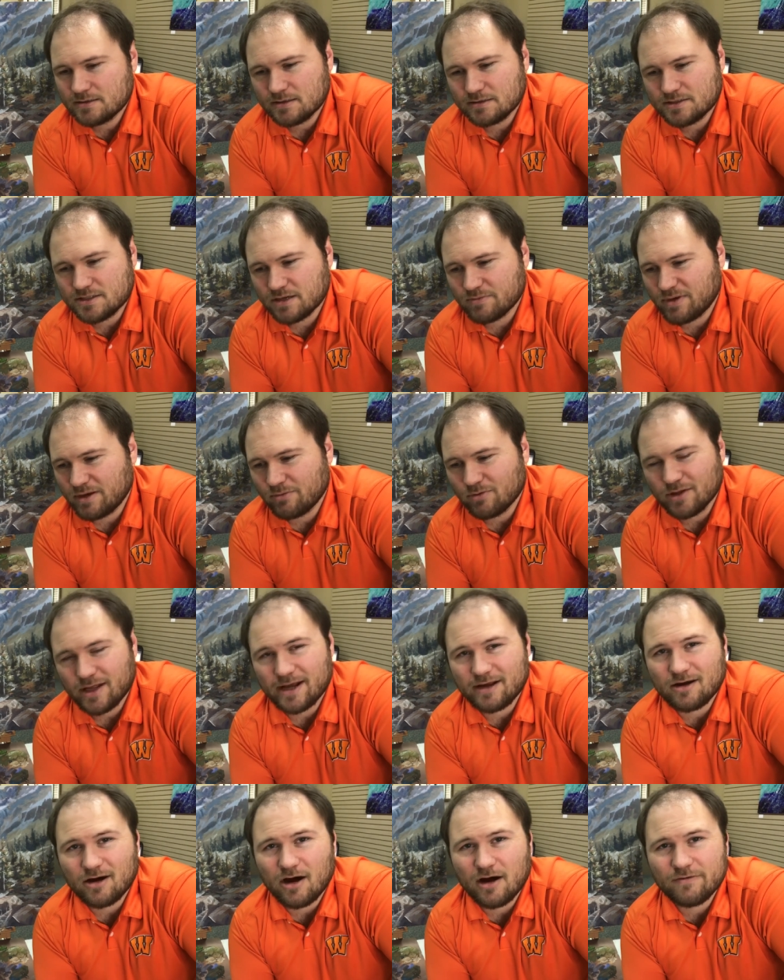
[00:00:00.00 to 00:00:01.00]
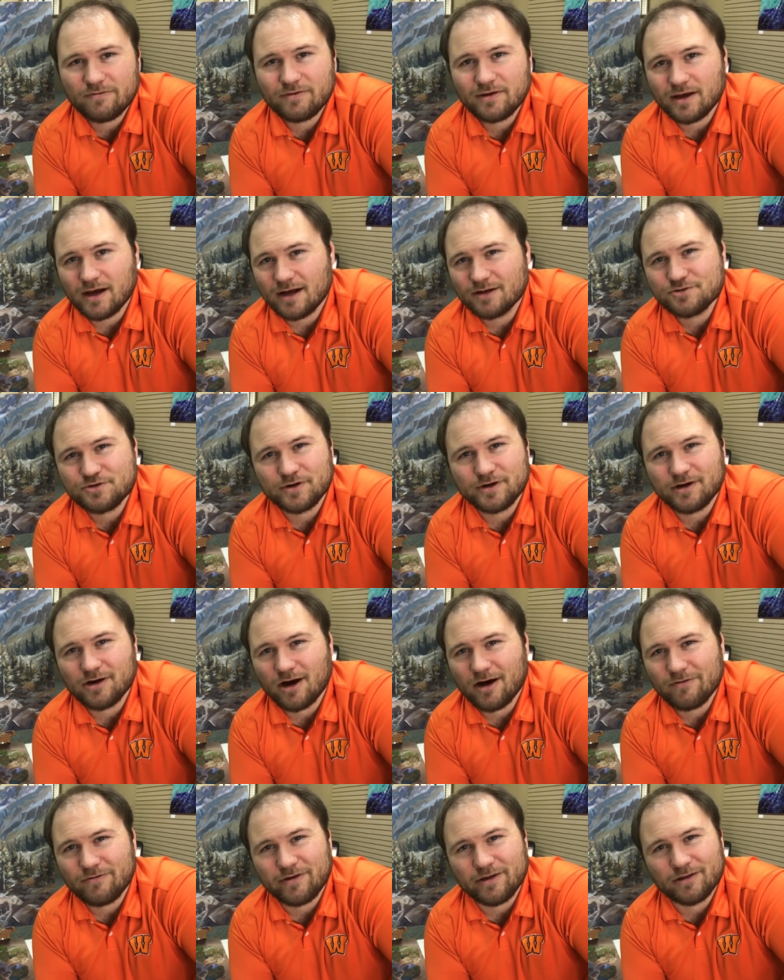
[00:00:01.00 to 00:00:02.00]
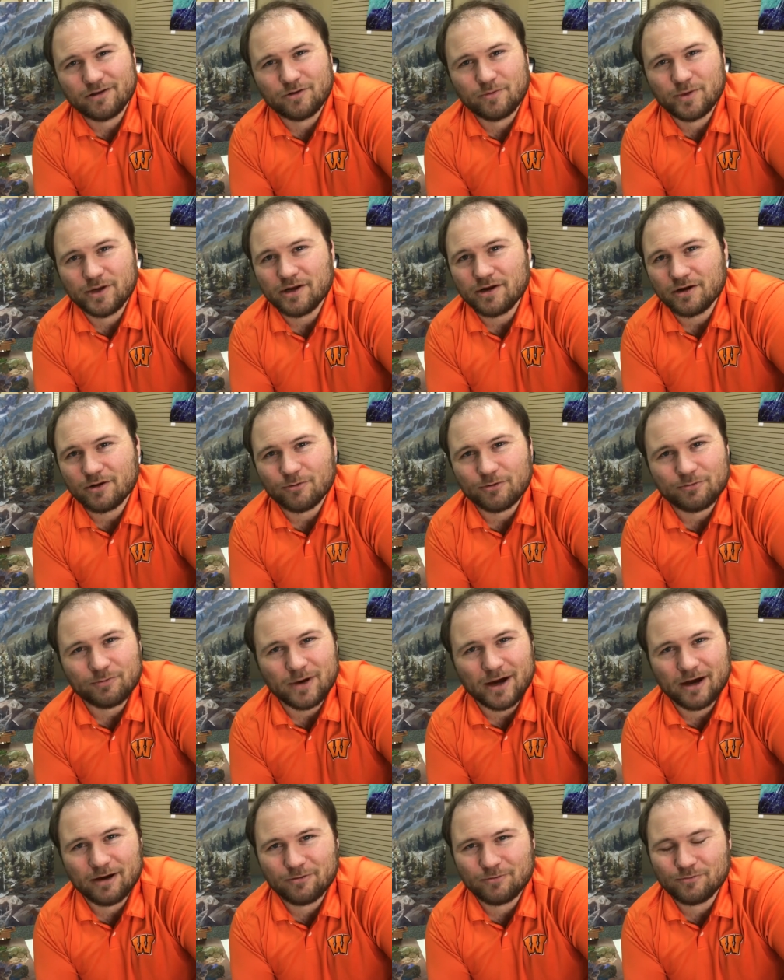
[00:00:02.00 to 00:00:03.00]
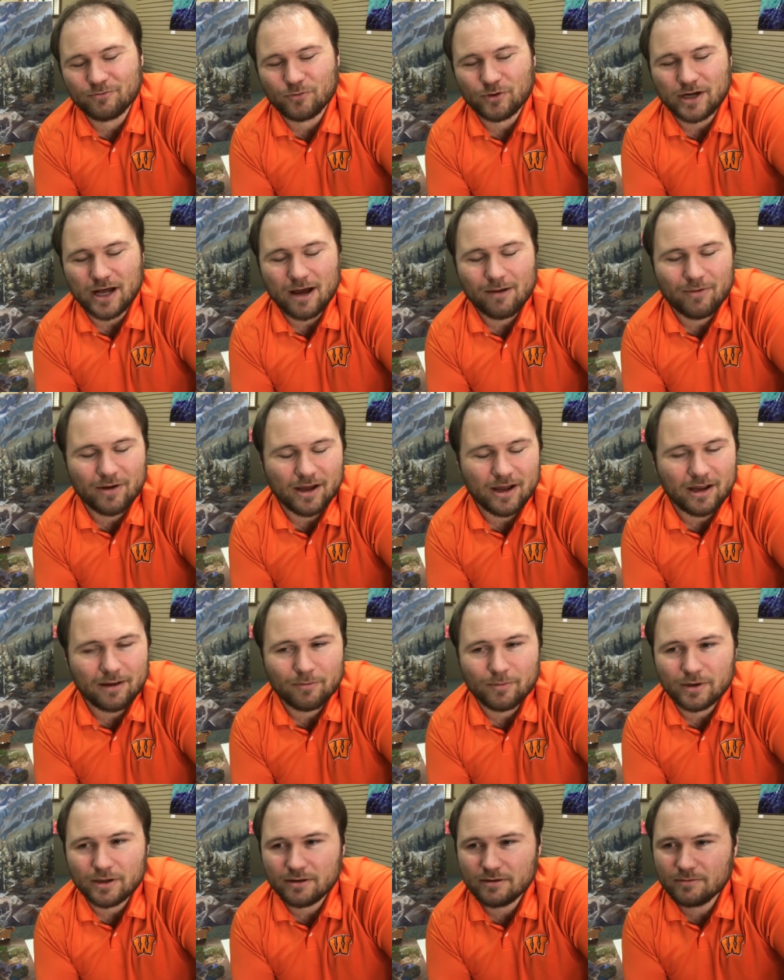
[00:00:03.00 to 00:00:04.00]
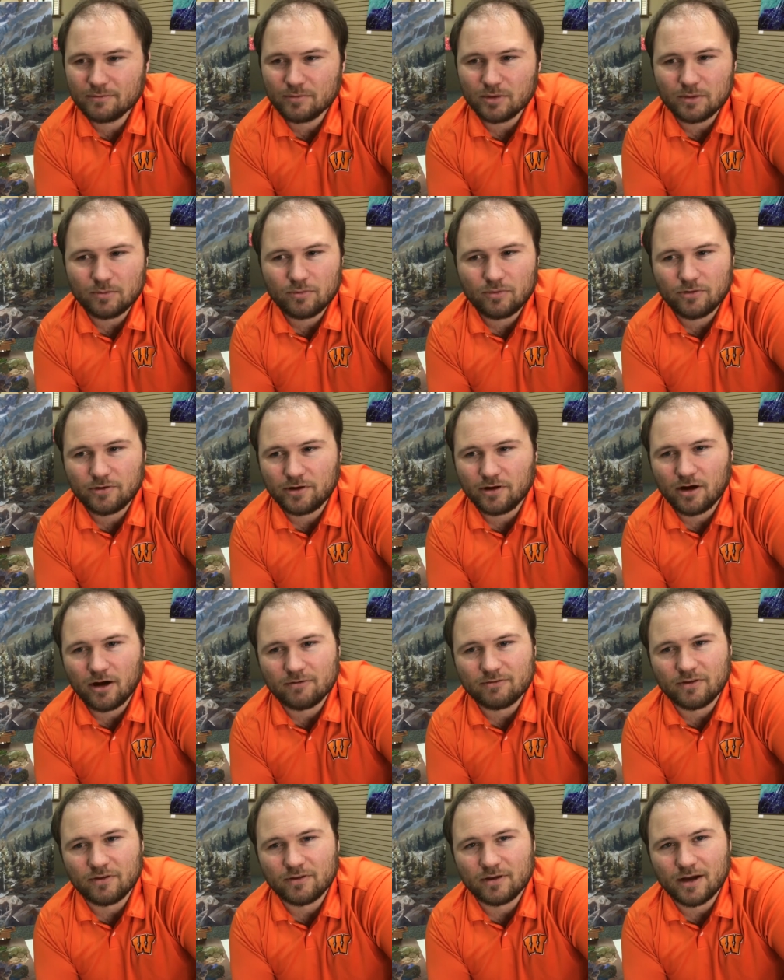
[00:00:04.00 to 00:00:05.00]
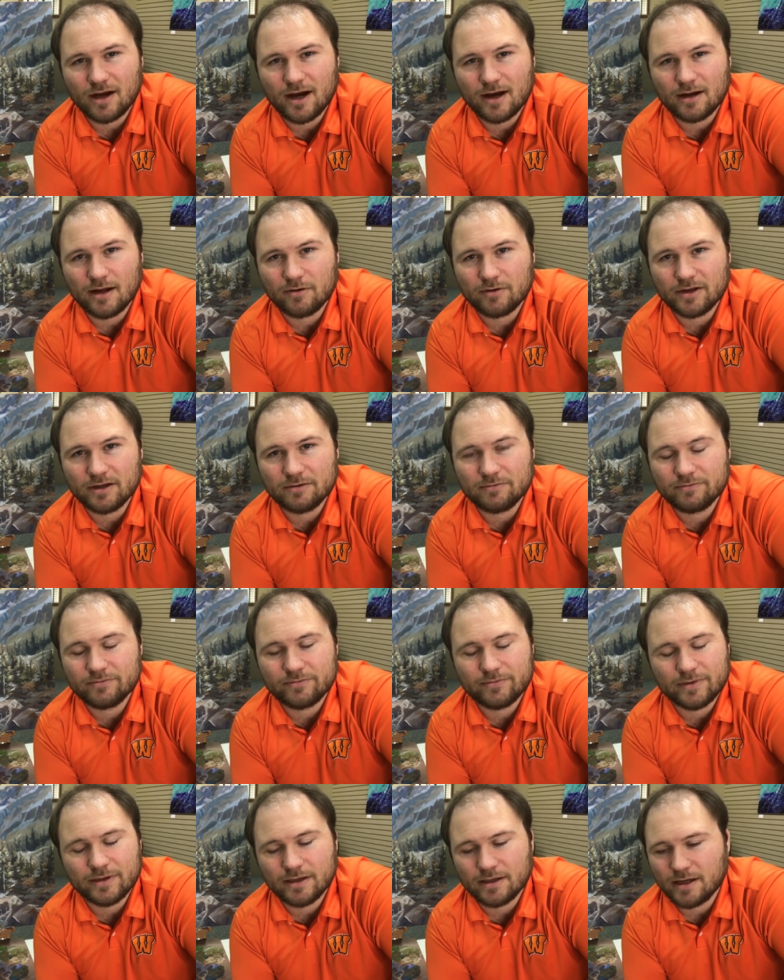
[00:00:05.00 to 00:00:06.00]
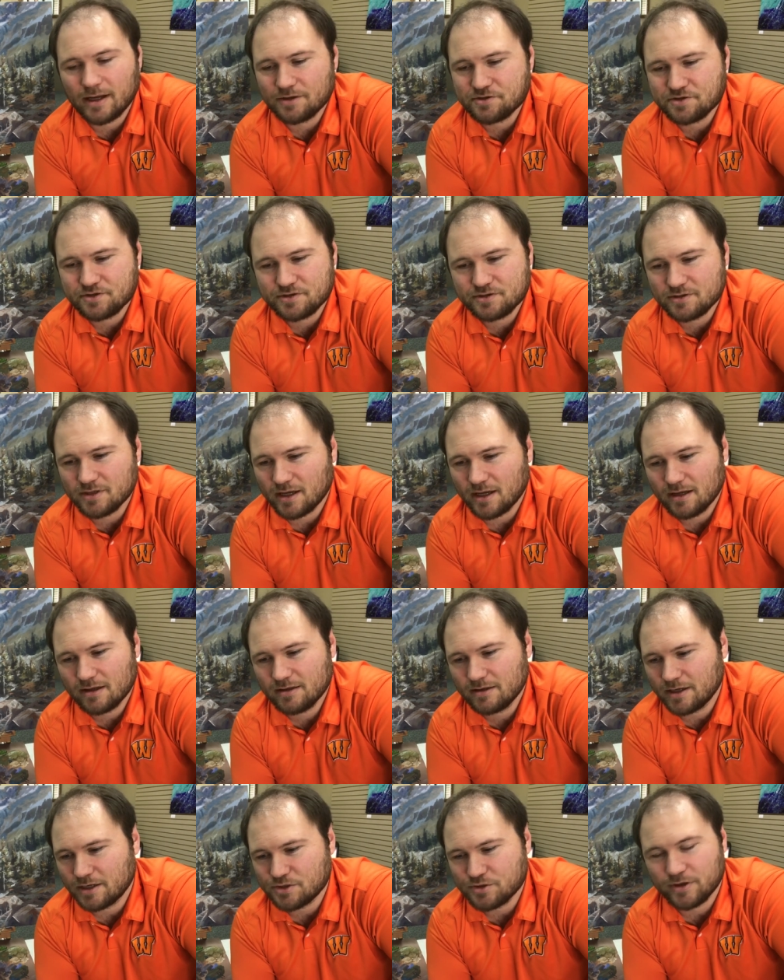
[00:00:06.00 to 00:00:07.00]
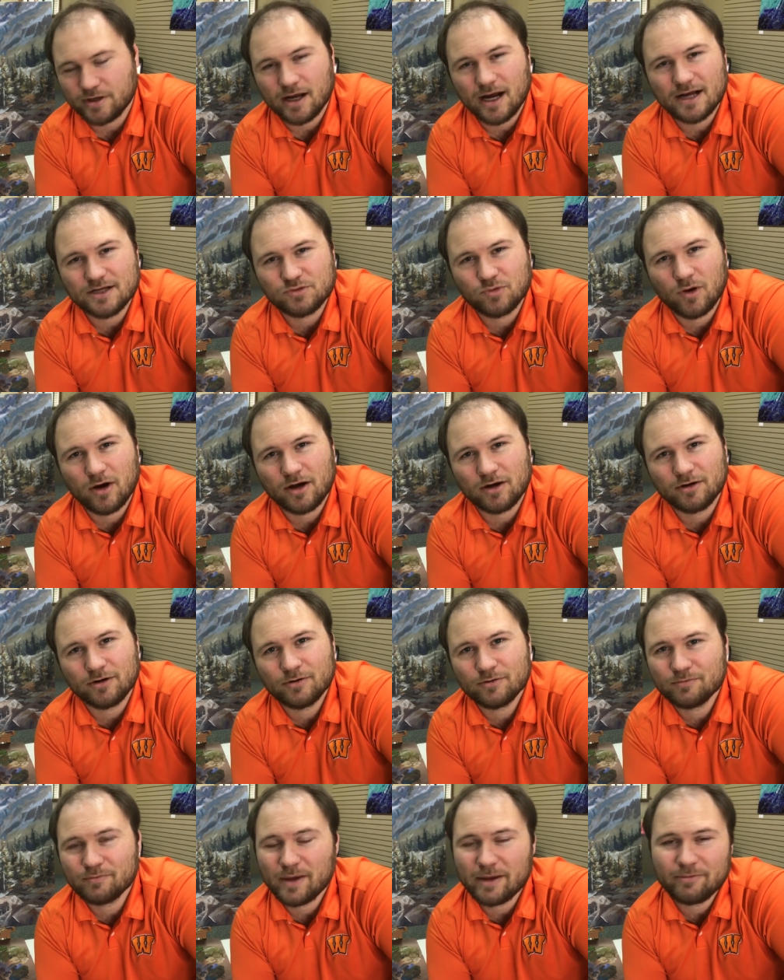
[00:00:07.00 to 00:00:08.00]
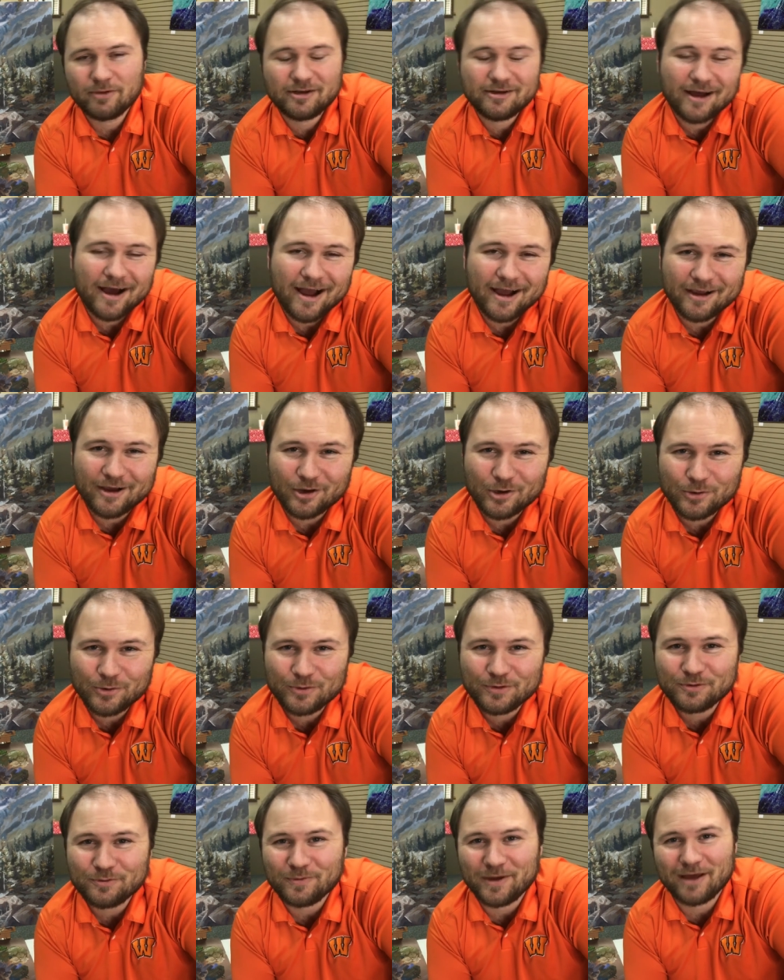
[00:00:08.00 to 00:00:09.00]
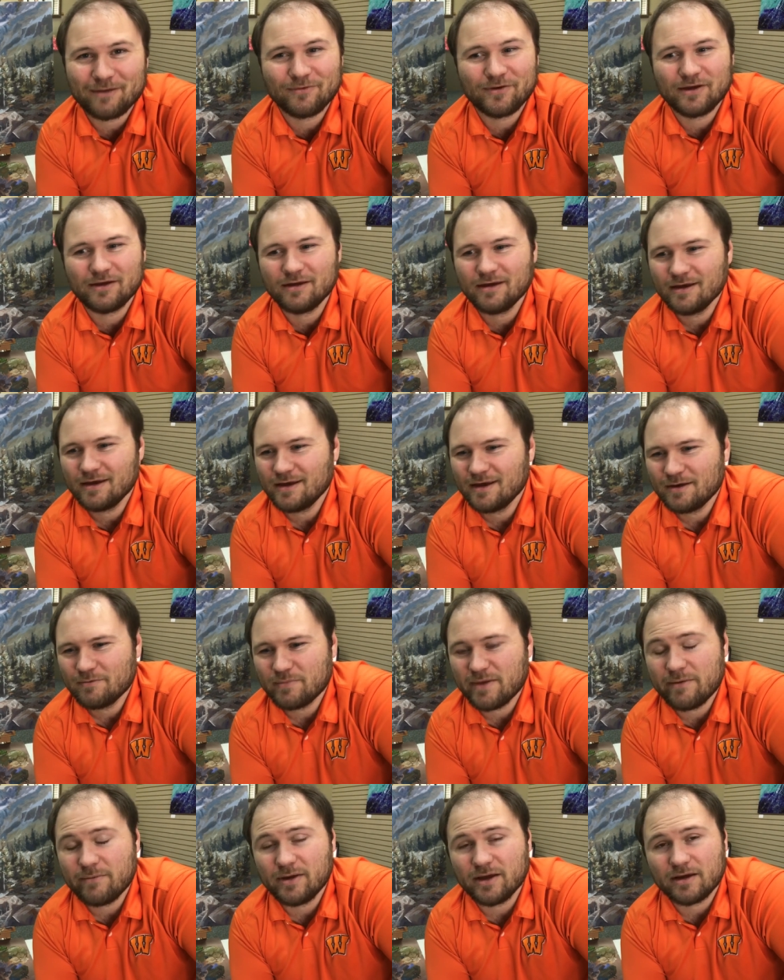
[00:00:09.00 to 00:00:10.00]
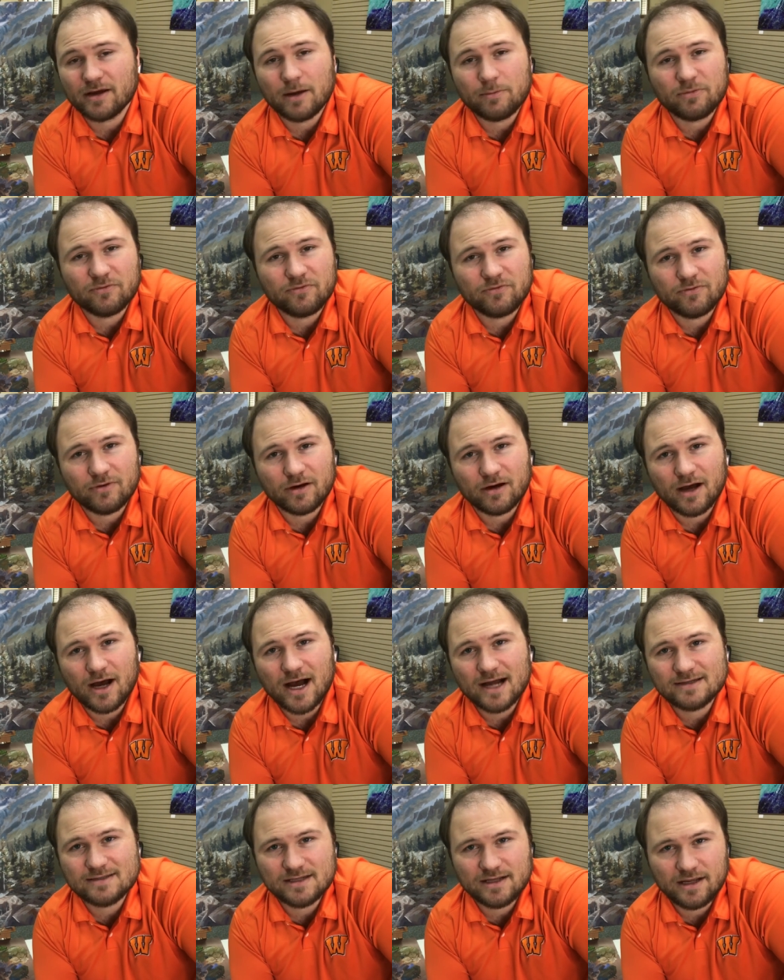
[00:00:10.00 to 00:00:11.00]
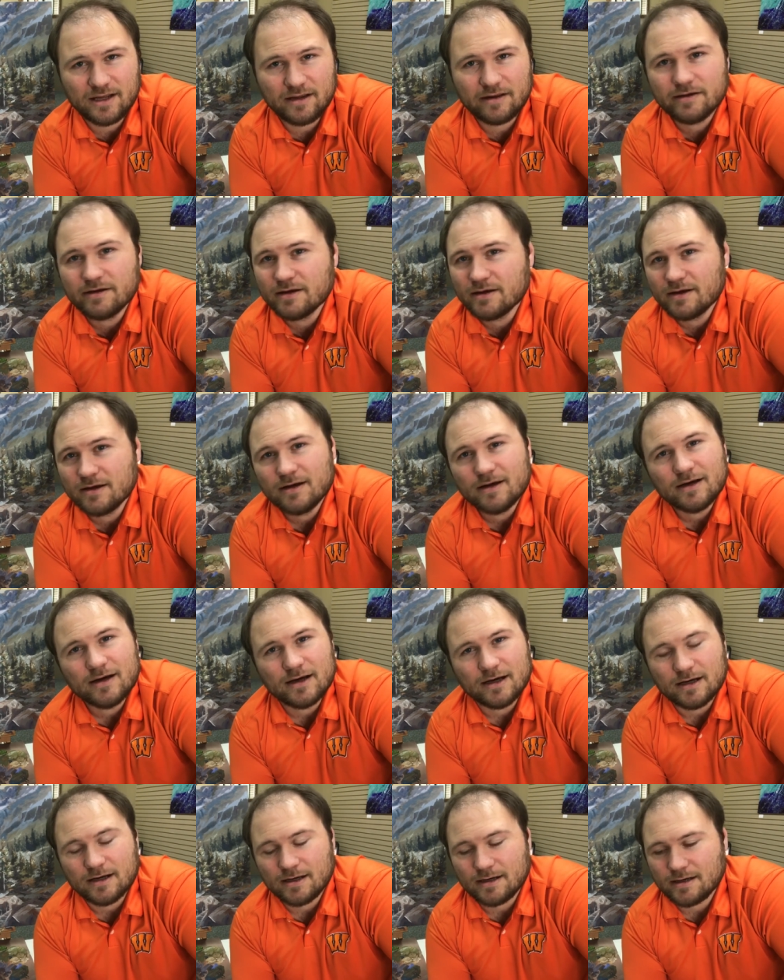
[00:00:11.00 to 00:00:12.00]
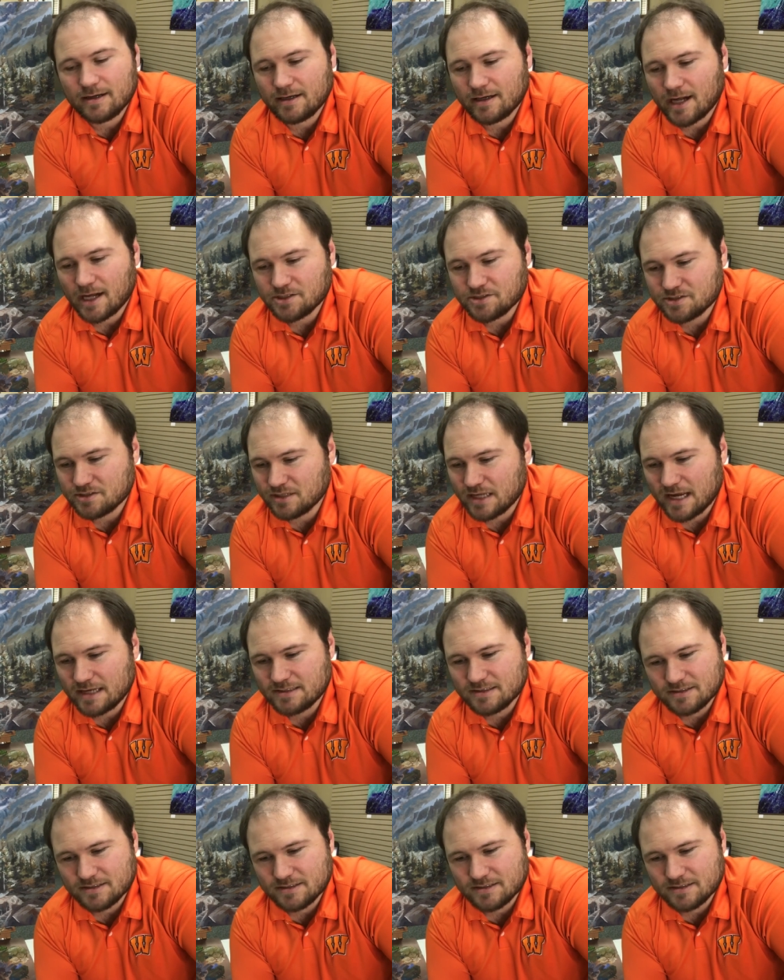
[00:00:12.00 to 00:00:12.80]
Some people like coffee. I'll drink coffee a little bit here with when I paint, but pretty often than not, I'll just drink ice water, maybe a Diet Coke, maybe maybe a cup of hot tea, and I just like